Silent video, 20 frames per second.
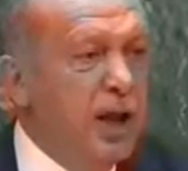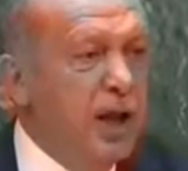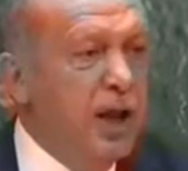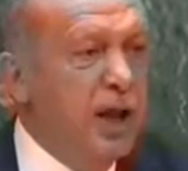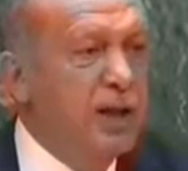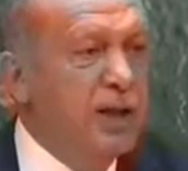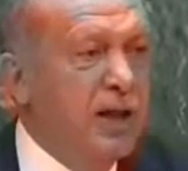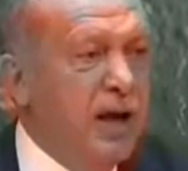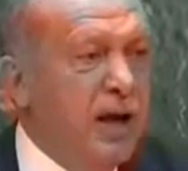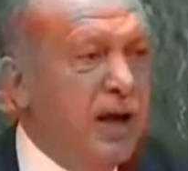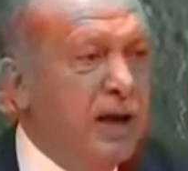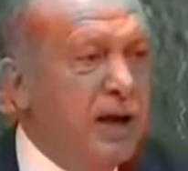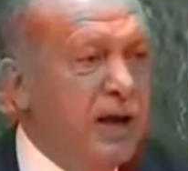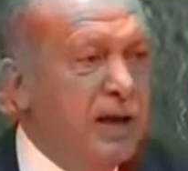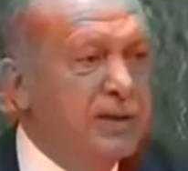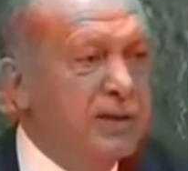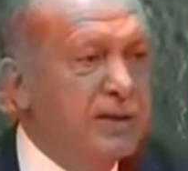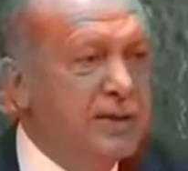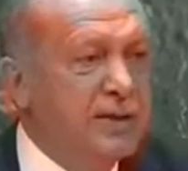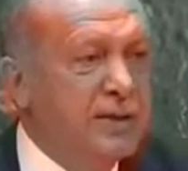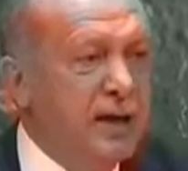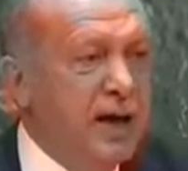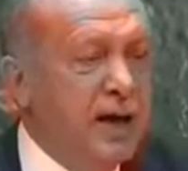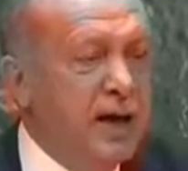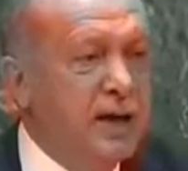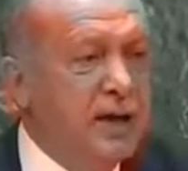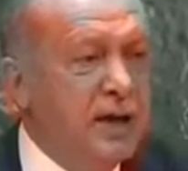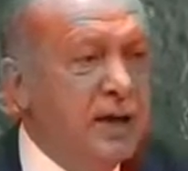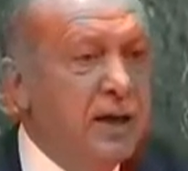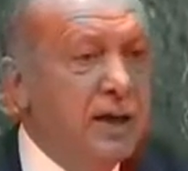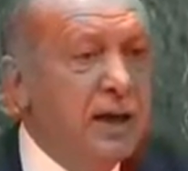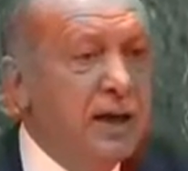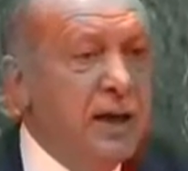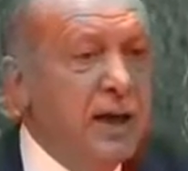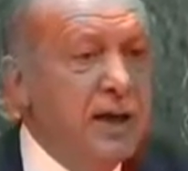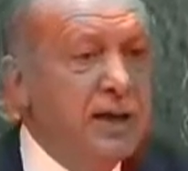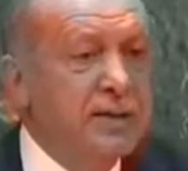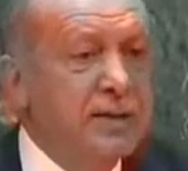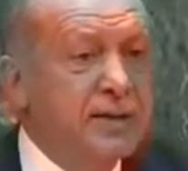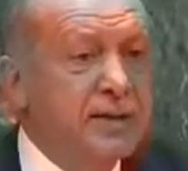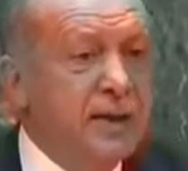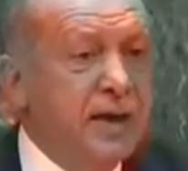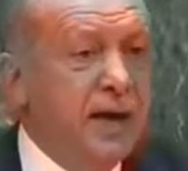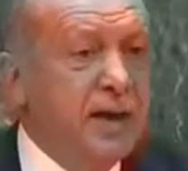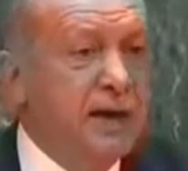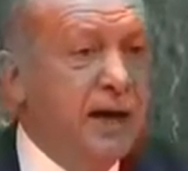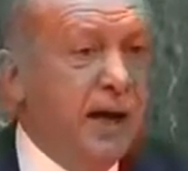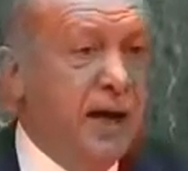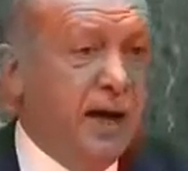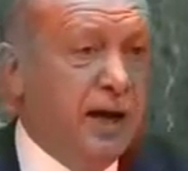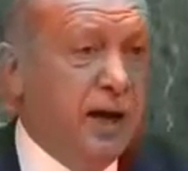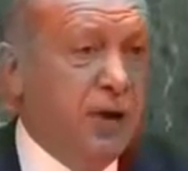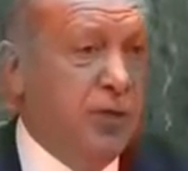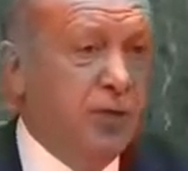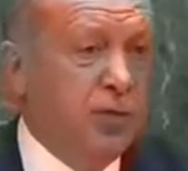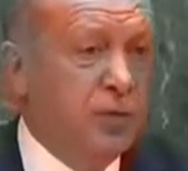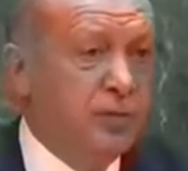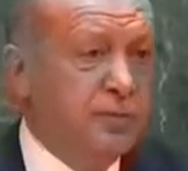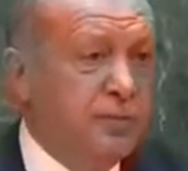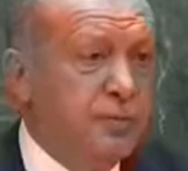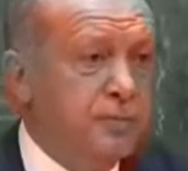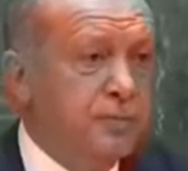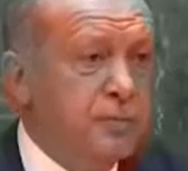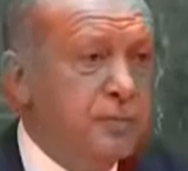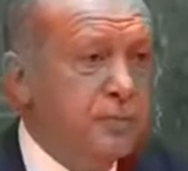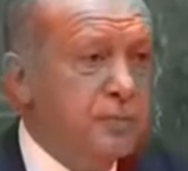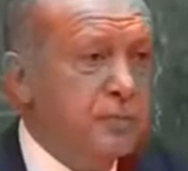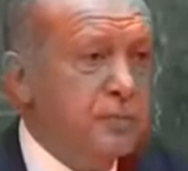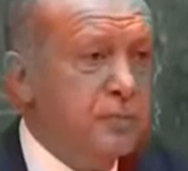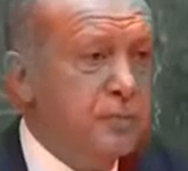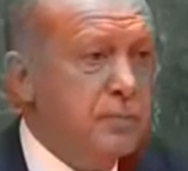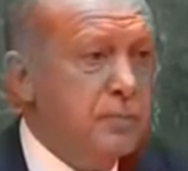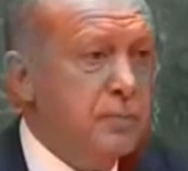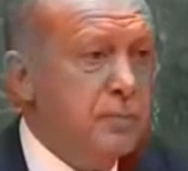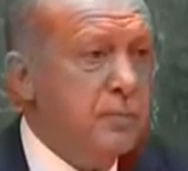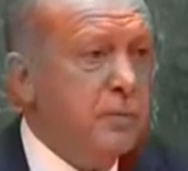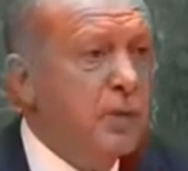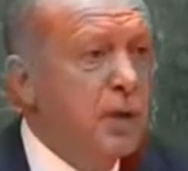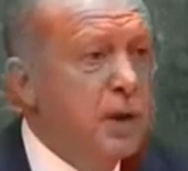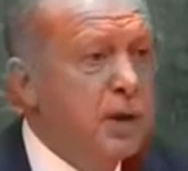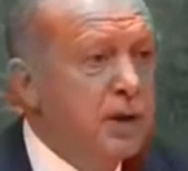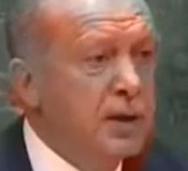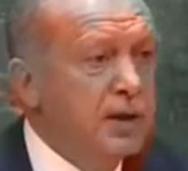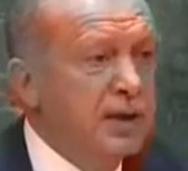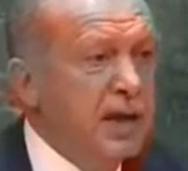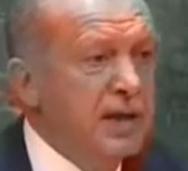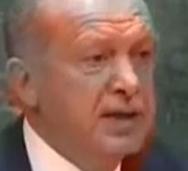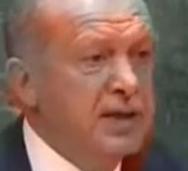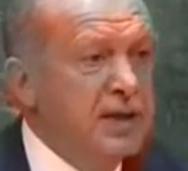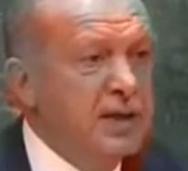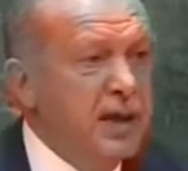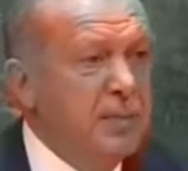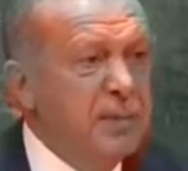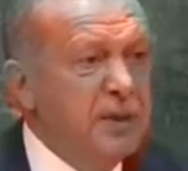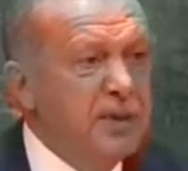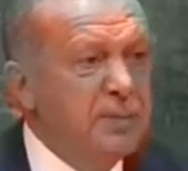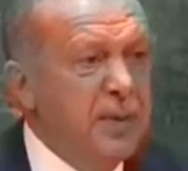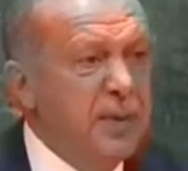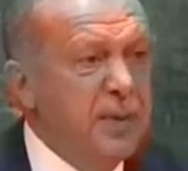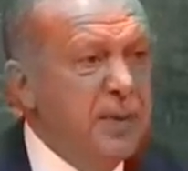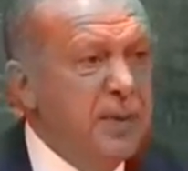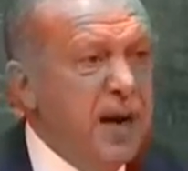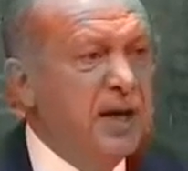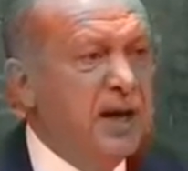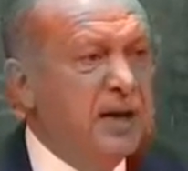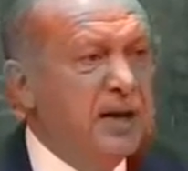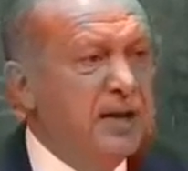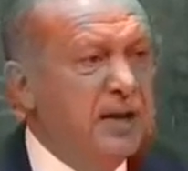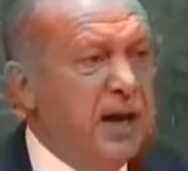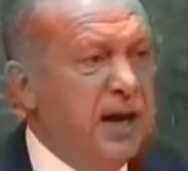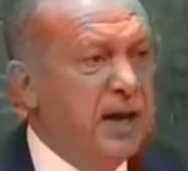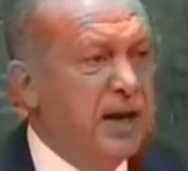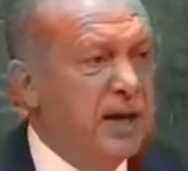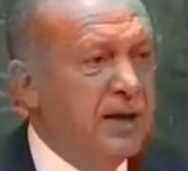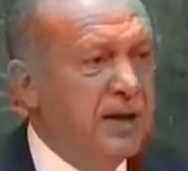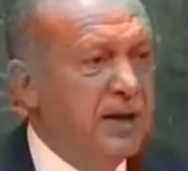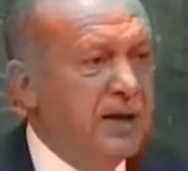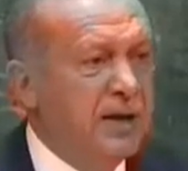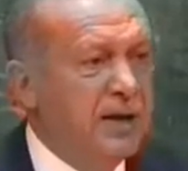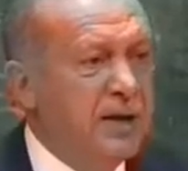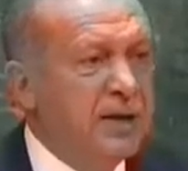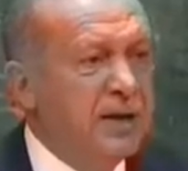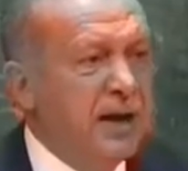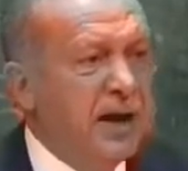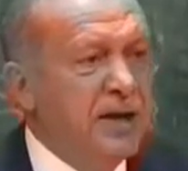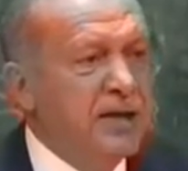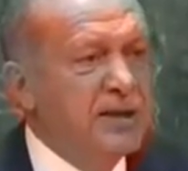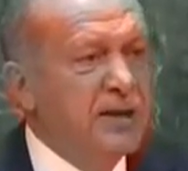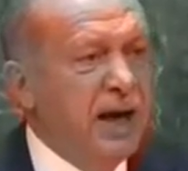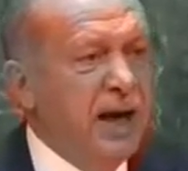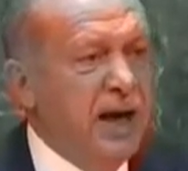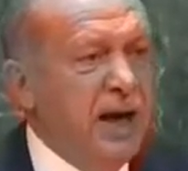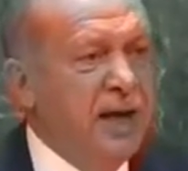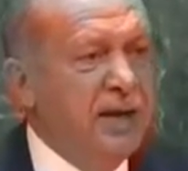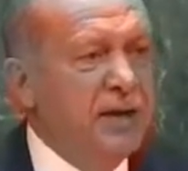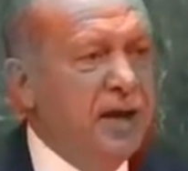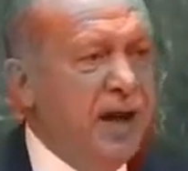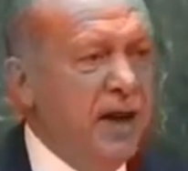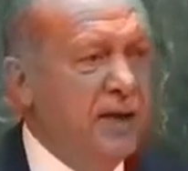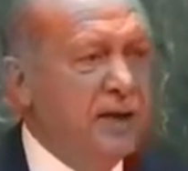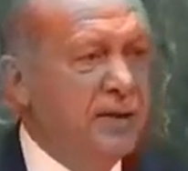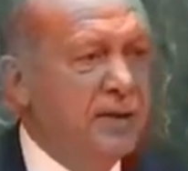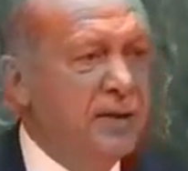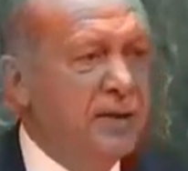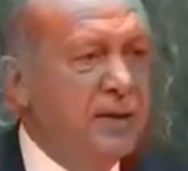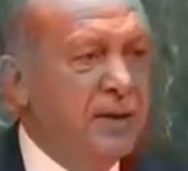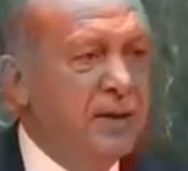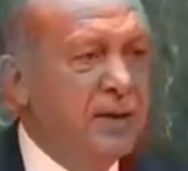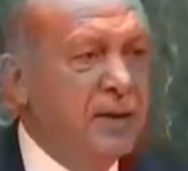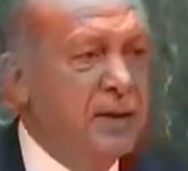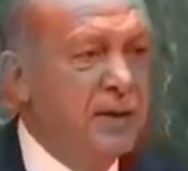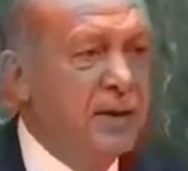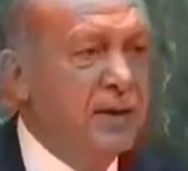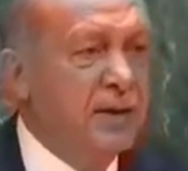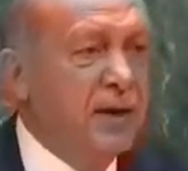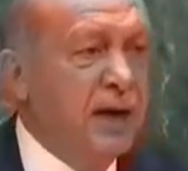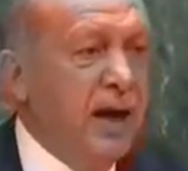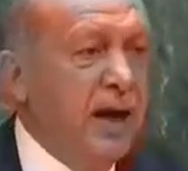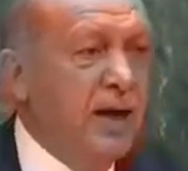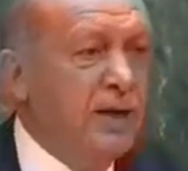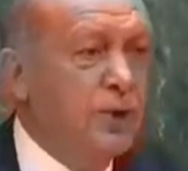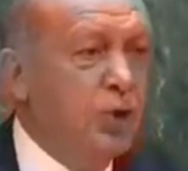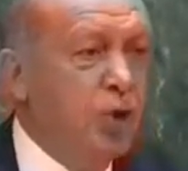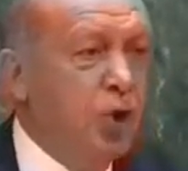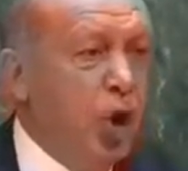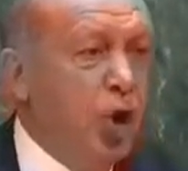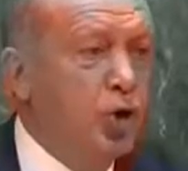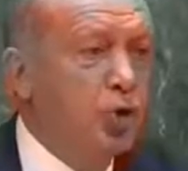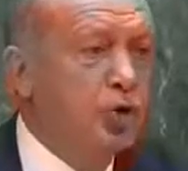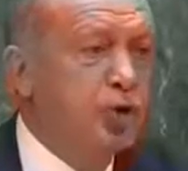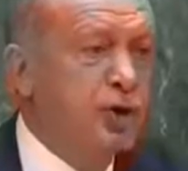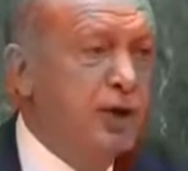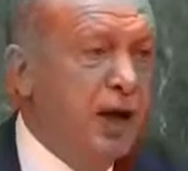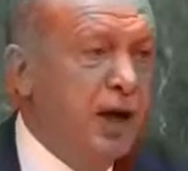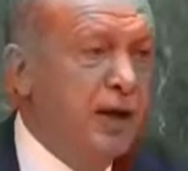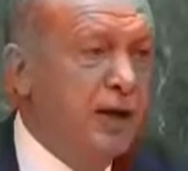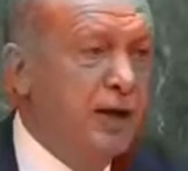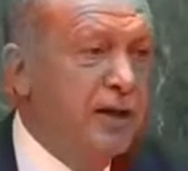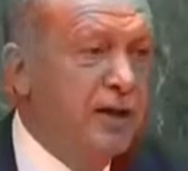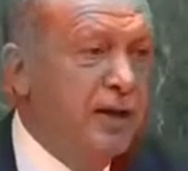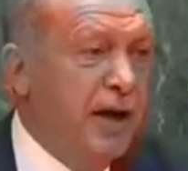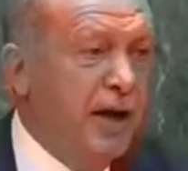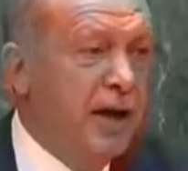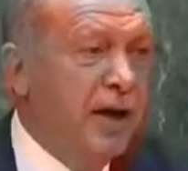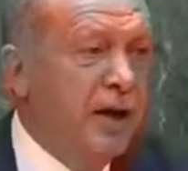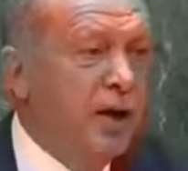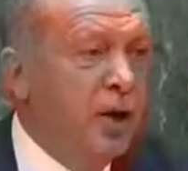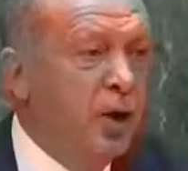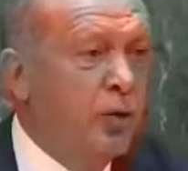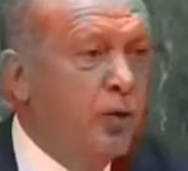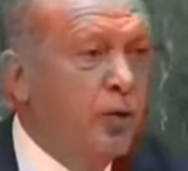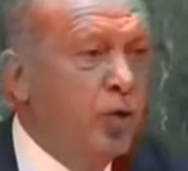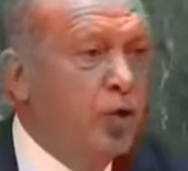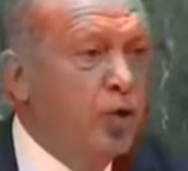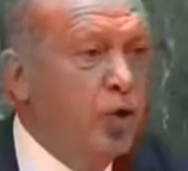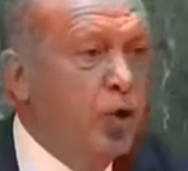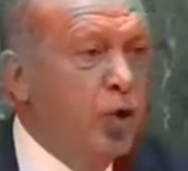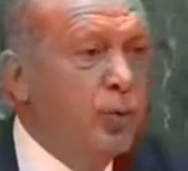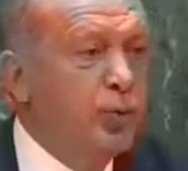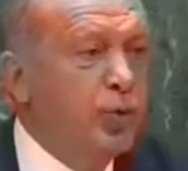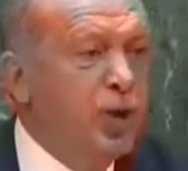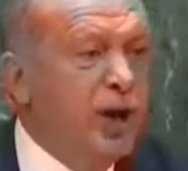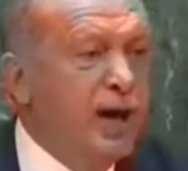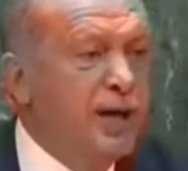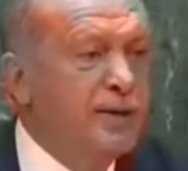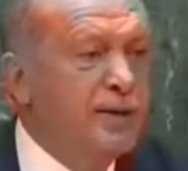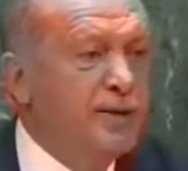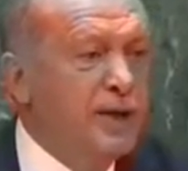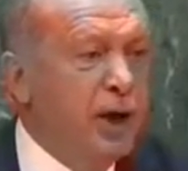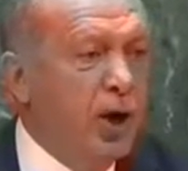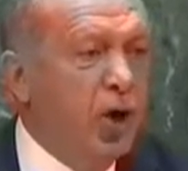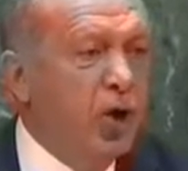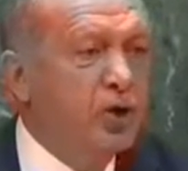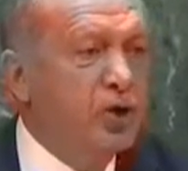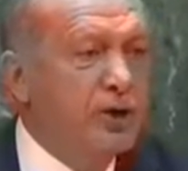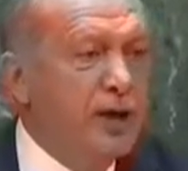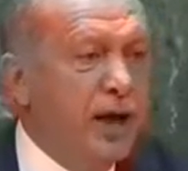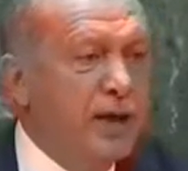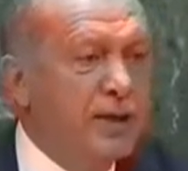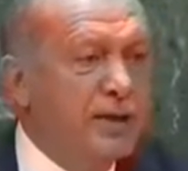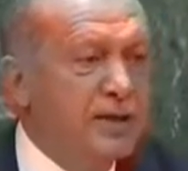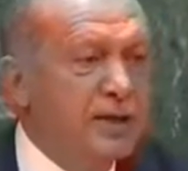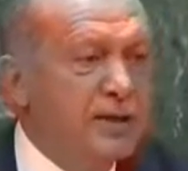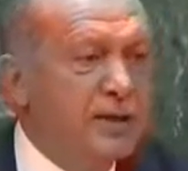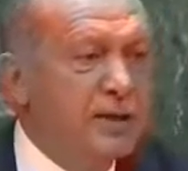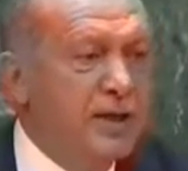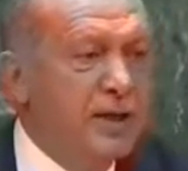Muslims are ranking number 1 who are the subjects of hate speech, discrimination, and defamation against their sacred values.